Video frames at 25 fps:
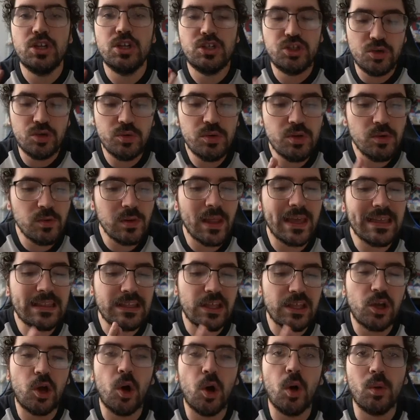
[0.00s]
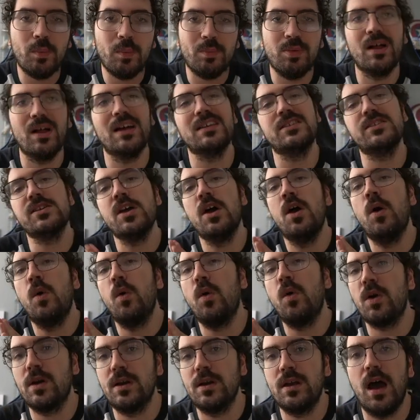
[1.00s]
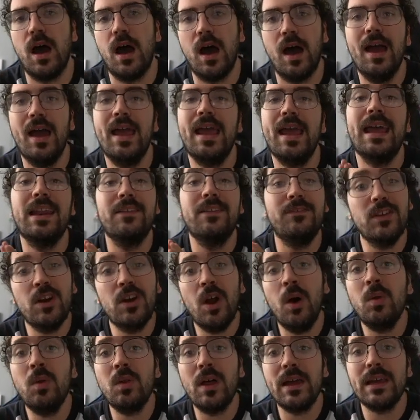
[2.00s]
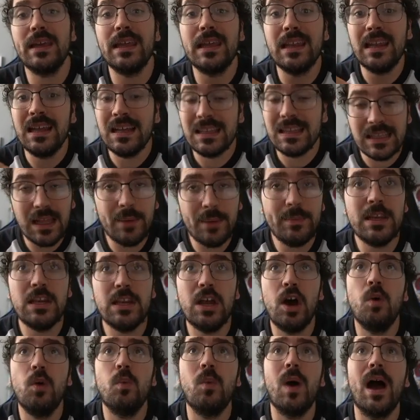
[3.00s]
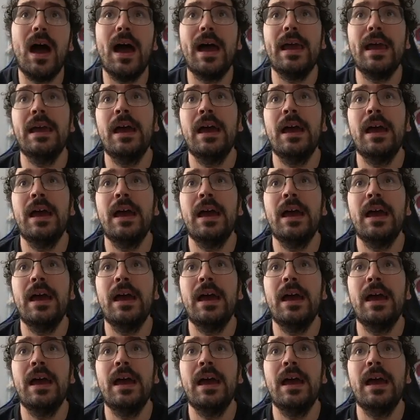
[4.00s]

do you like the Gold Plus or not? And if you don't like it, let me know why,